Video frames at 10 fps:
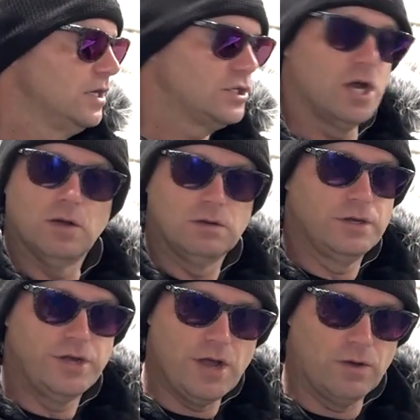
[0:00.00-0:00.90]
So
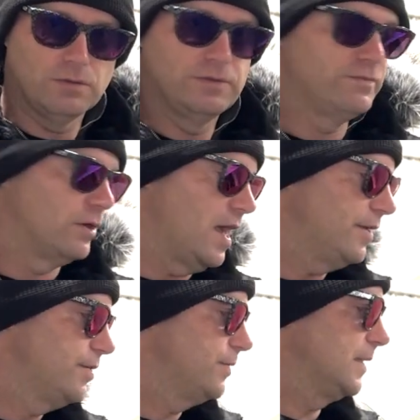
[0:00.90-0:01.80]
no, we're
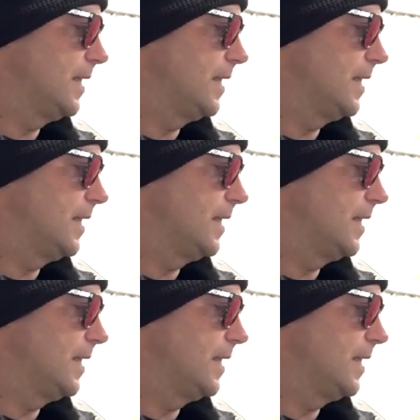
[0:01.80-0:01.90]
not doing